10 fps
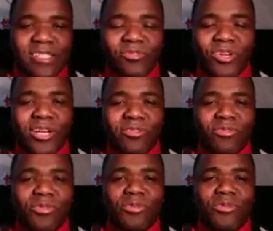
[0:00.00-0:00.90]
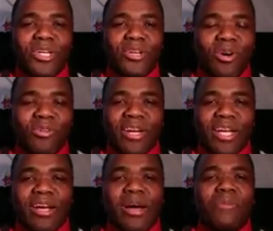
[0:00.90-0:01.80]
difficult for you, you can
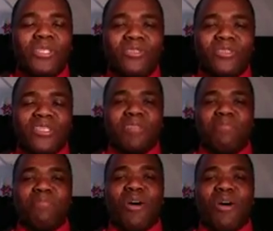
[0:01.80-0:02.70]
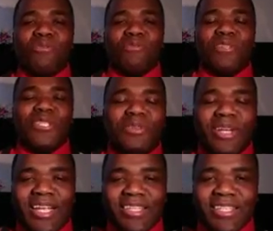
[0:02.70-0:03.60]
overcome it using the power of
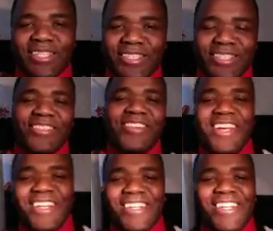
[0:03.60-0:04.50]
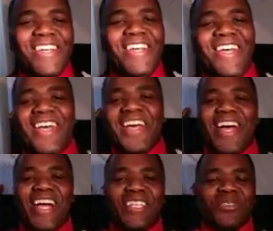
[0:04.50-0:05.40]
visualization, right?
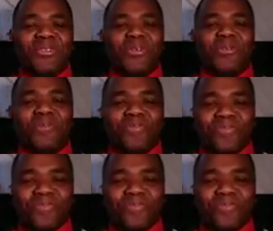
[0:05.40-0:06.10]
So